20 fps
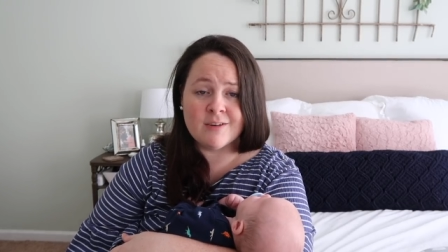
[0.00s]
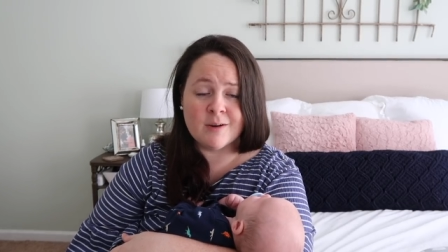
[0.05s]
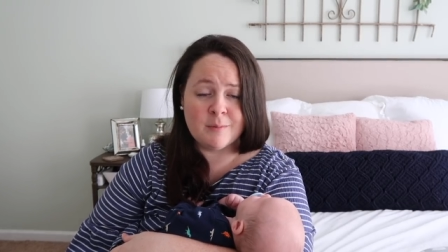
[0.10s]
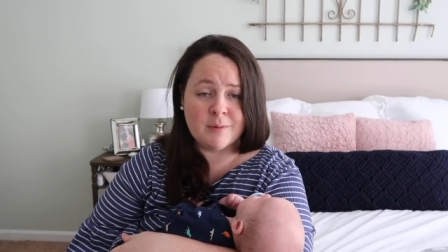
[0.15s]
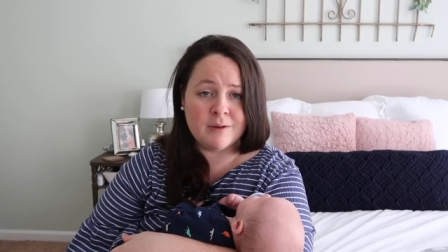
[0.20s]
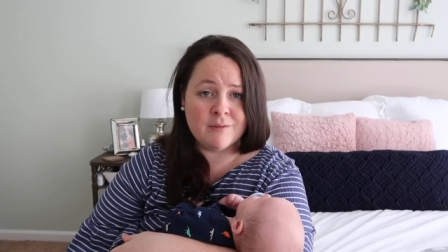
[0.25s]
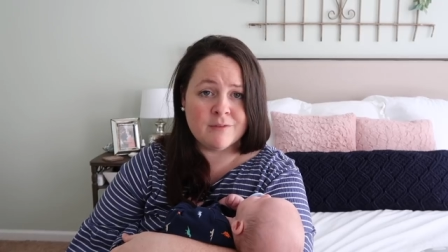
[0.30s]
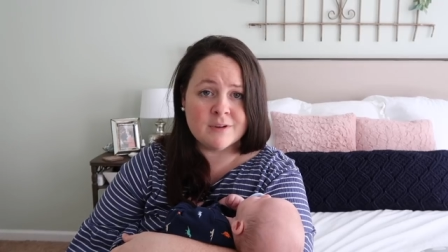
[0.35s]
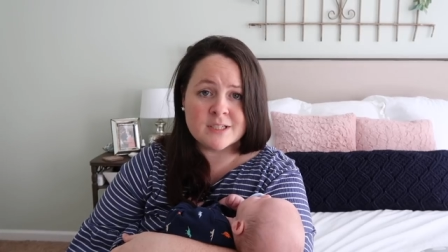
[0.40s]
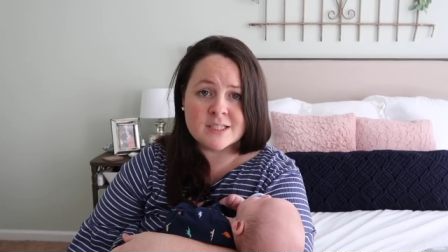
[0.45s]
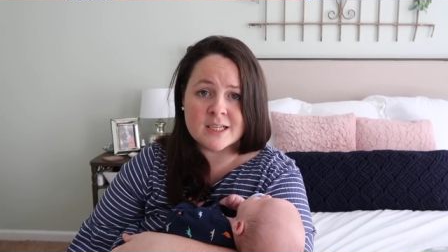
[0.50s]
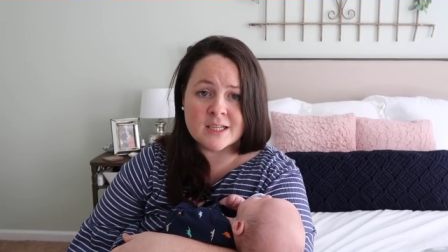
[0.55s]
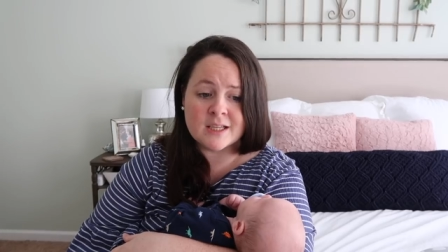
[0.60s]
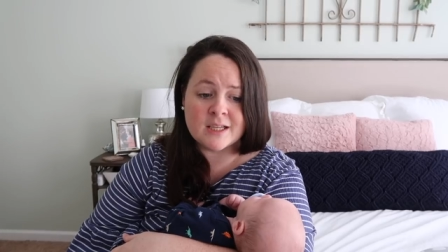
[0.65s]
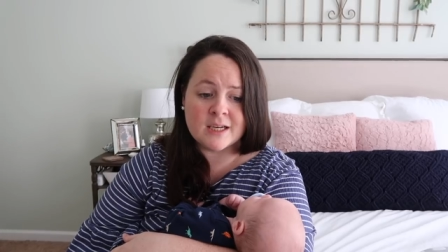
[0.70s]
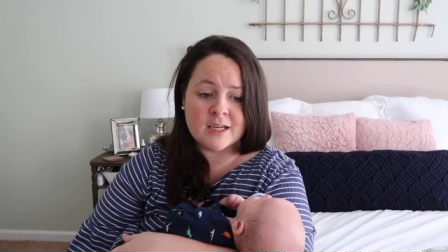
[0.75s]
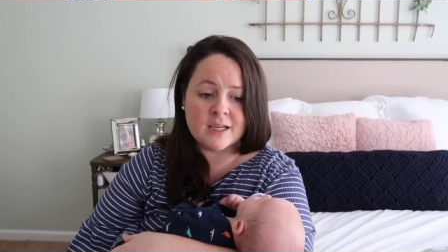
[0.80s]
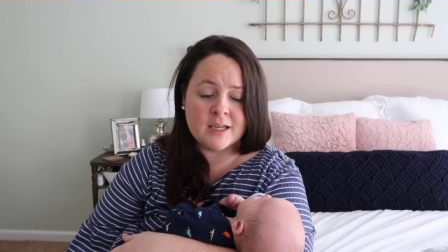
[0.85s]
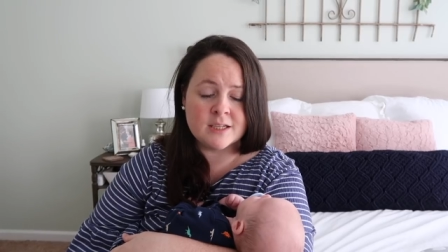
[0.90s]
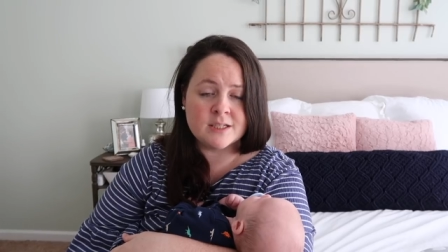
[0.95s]
From
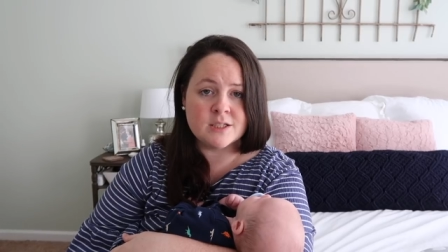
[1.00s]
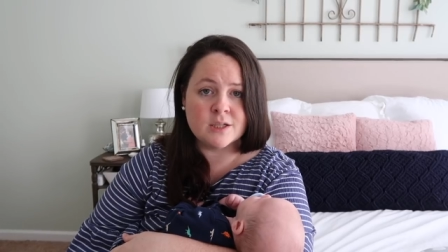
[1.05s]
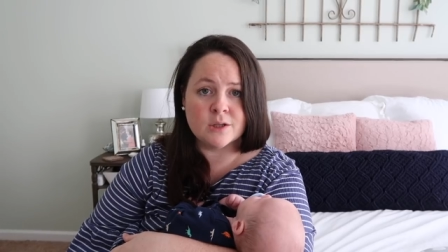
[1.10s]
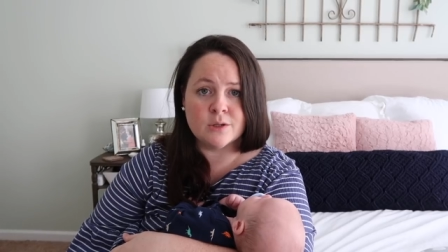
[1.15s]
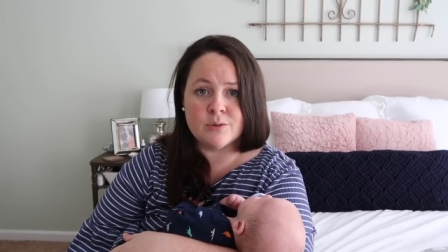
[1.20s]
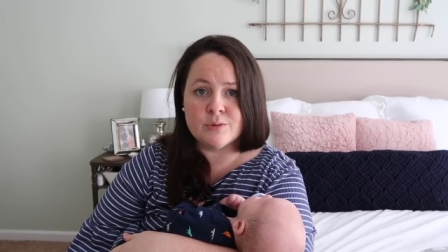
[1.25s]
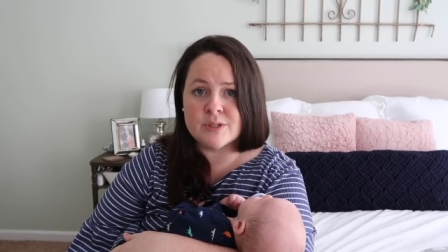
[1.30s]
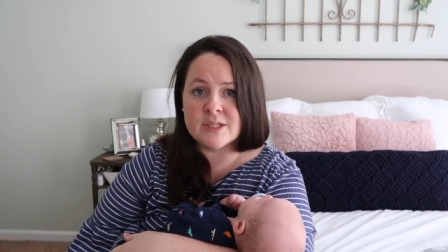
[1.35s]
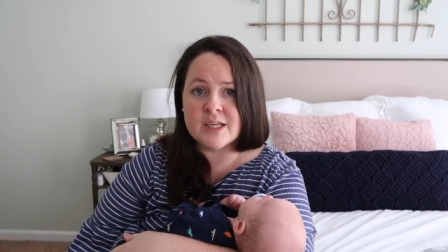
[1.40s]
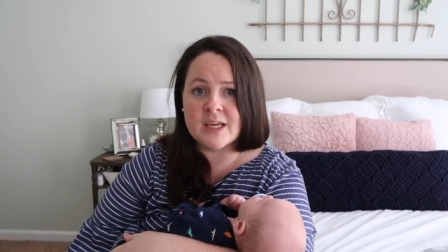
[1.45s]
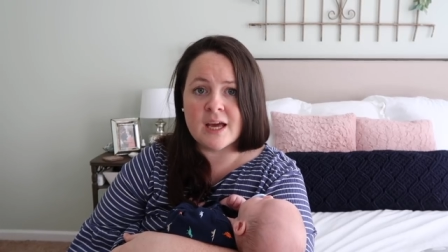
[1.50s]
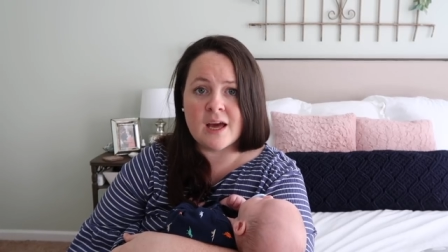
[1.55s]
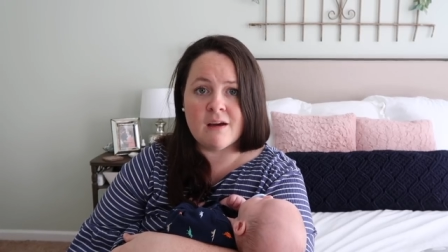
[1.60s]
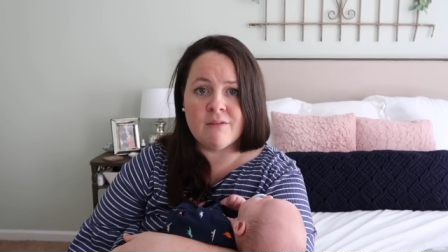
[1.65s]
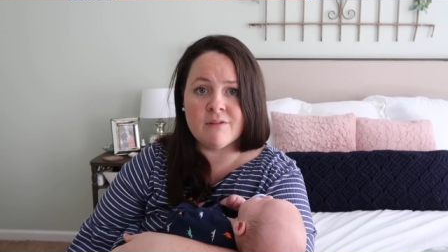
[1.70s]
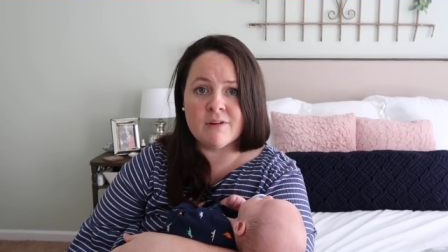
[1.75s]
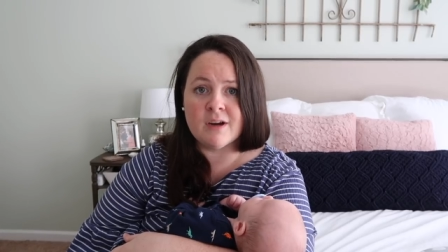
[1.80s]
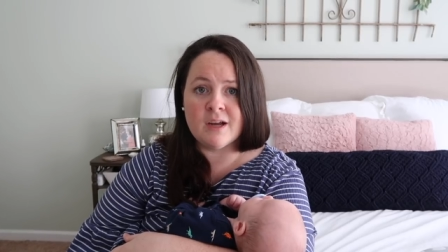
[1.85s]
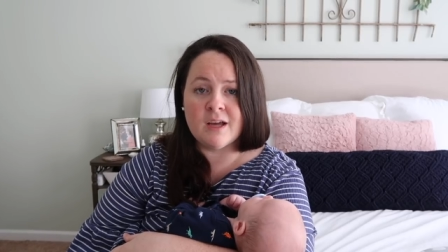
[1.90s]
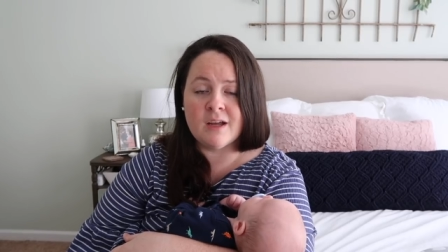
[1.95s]
infertility to losing
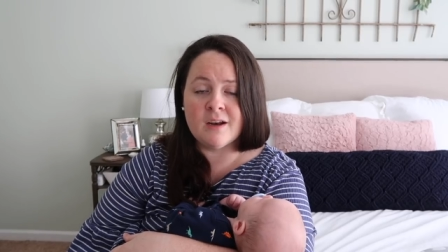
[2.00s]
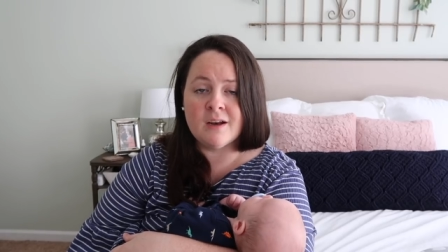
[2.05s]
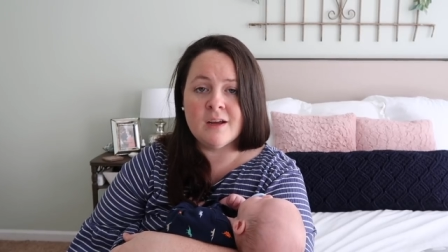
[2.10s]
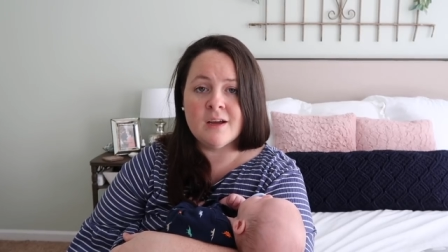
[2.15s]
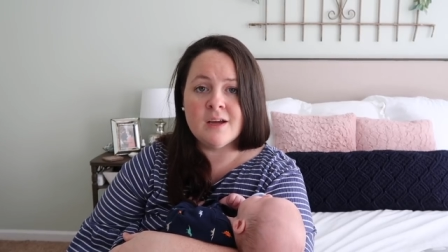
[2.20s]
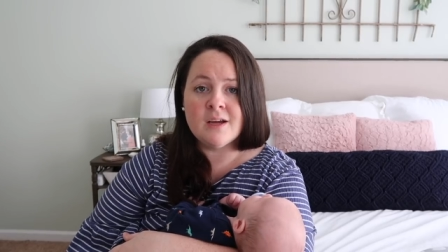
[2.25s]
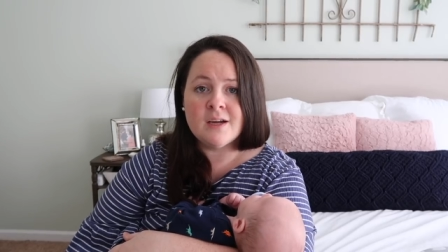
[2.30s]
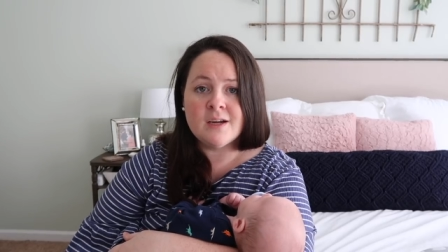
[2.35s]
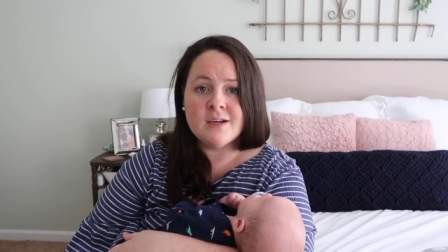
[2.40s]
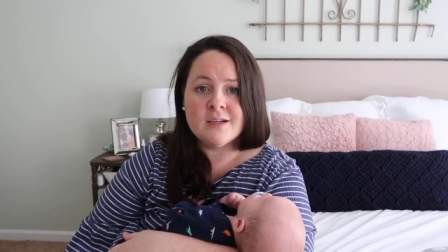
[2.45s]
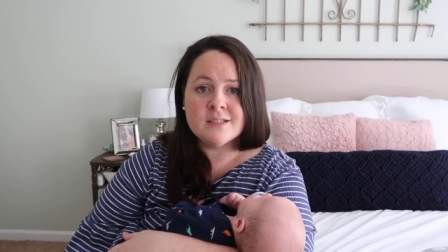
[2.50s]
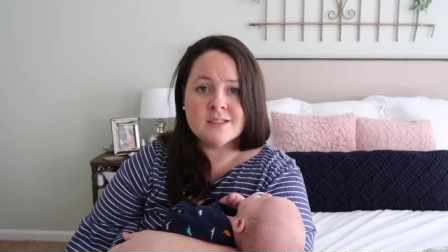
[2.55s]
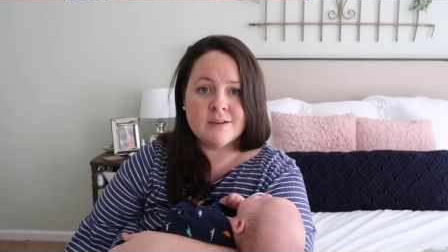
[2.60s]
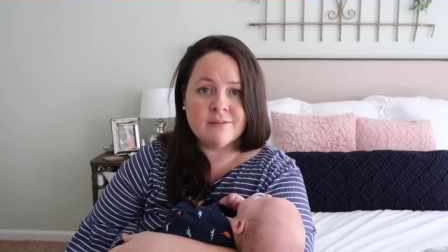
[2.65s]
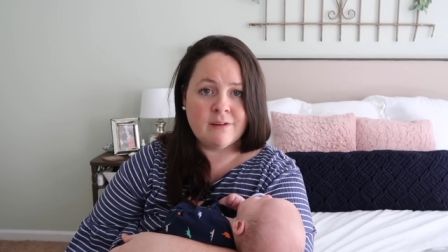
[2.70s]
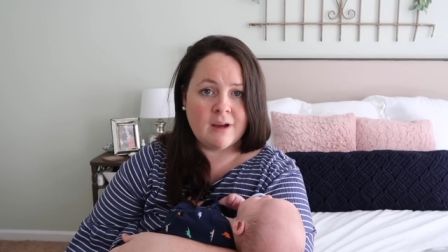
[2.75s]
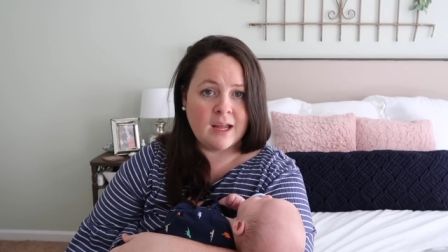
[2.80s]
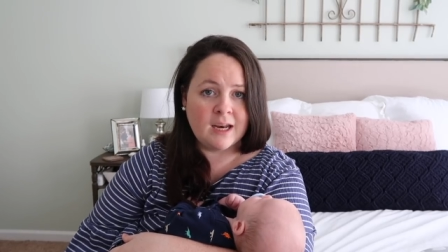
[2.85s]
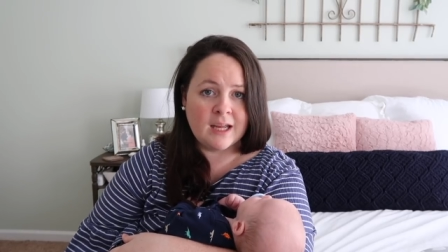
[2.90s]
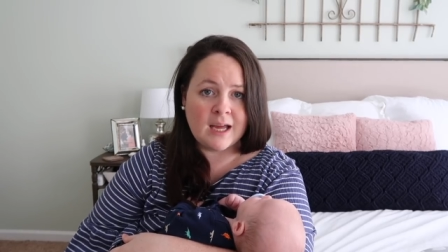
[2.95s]
Everett
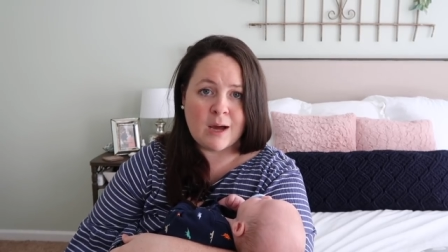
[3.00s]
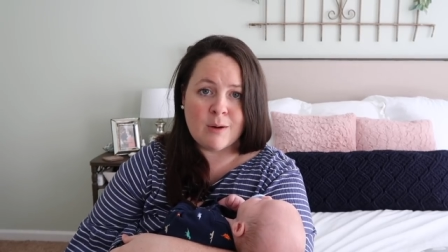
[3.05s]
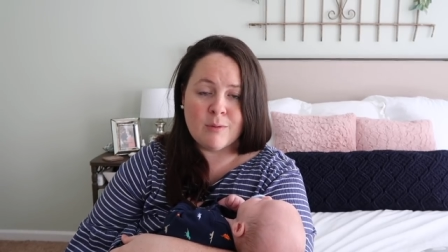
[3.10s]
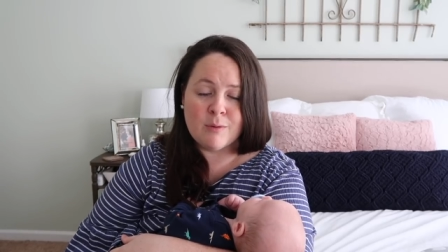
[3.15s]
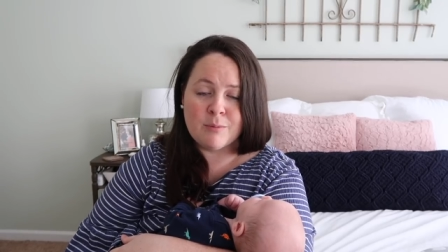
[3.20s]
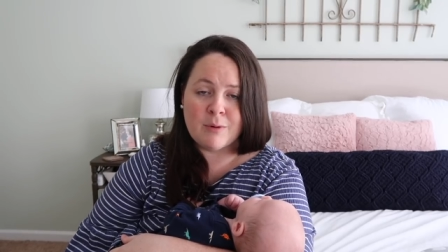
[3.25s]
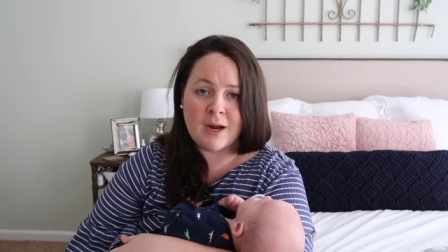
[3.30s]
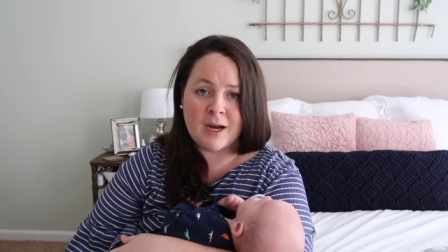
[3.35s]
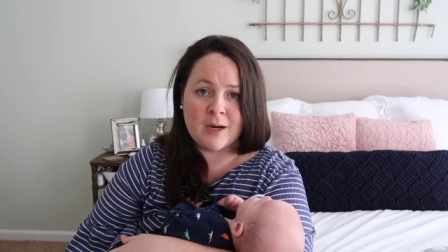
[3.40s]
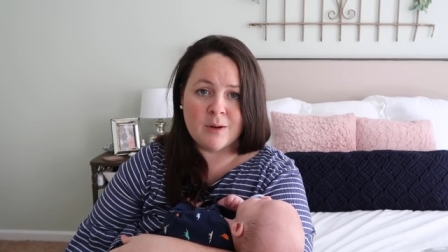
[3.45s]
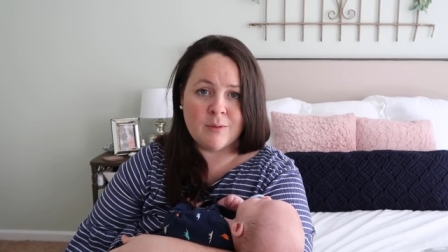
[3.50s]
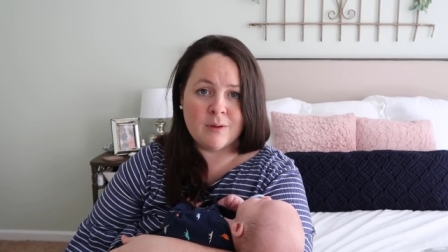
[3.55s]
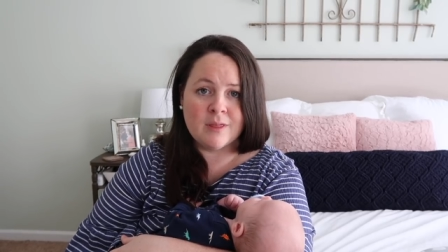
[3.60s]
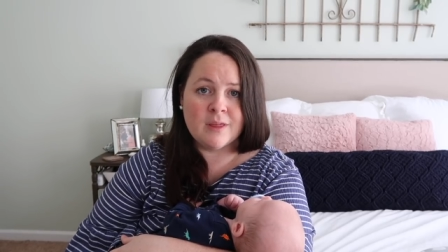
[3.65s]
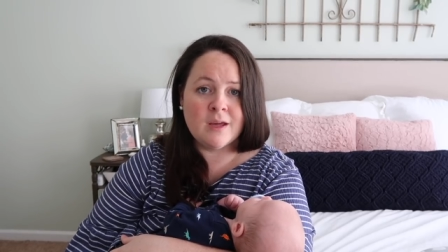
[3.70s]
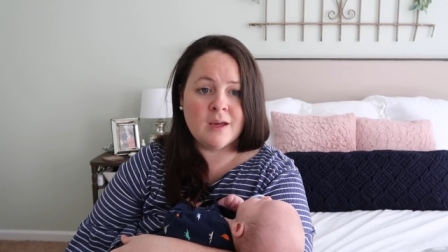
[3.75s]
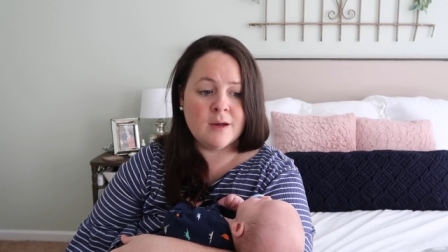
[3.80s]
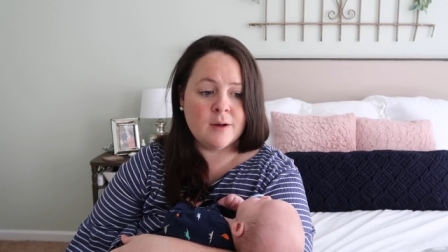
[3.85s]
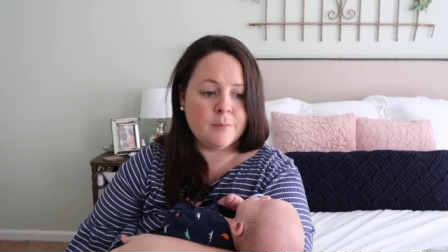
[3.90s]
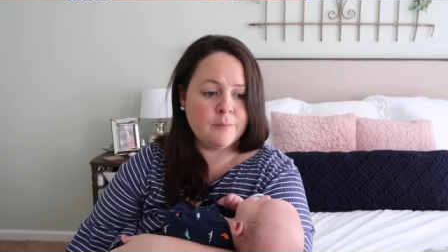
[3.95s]
to finding out we're pregnant with
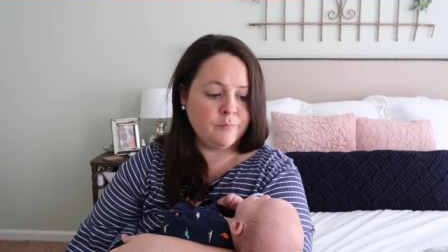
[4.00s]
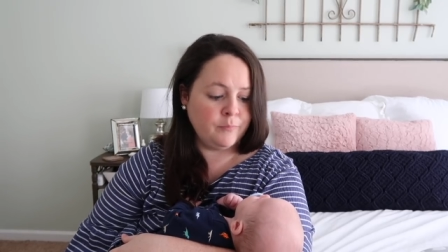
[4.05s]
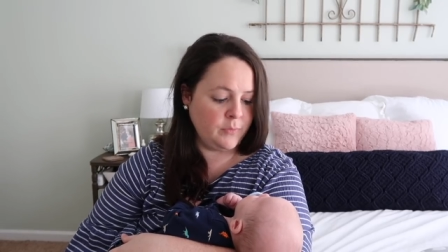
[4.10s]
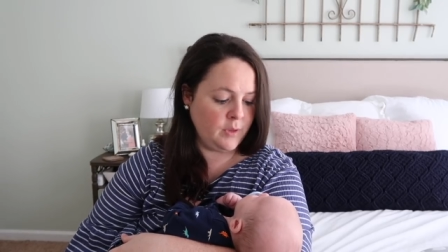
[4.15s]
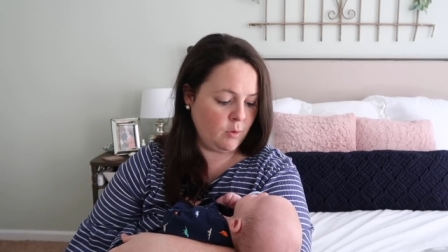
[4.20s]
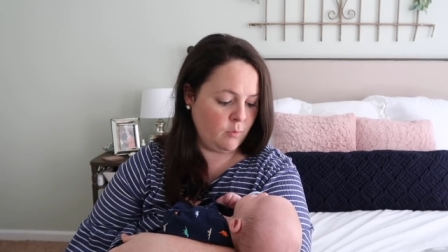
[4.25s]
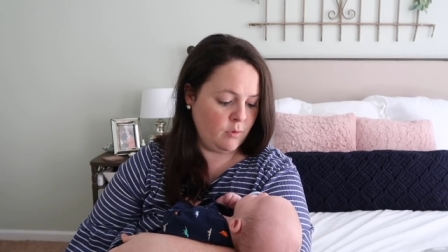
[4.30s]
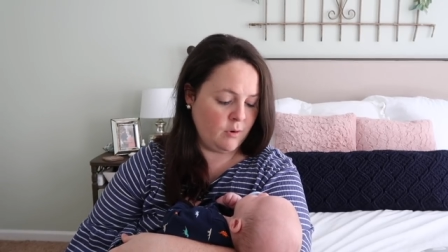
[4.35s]
him.